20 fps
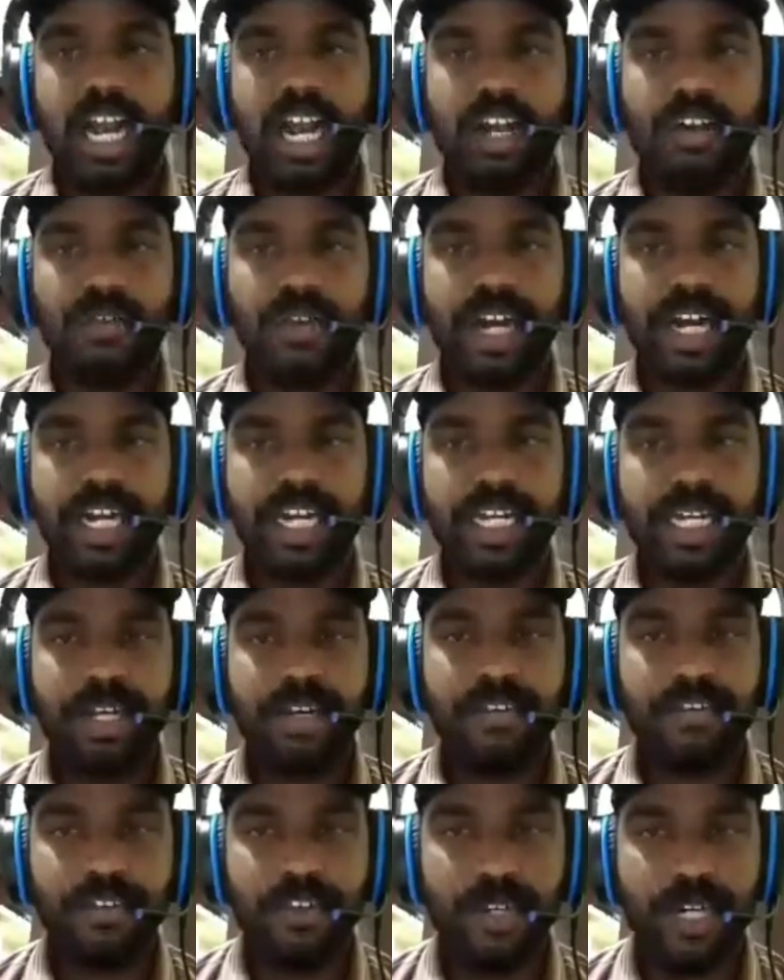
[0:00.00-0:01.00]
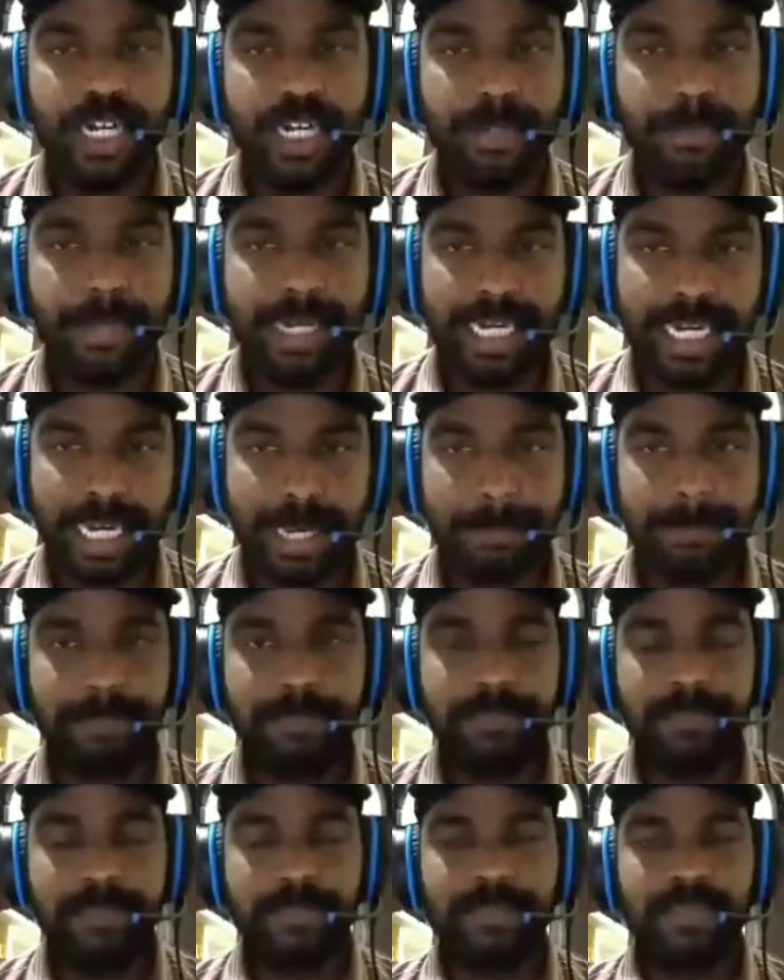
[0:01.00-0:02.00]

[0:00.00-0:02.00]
avoid fluid buildup.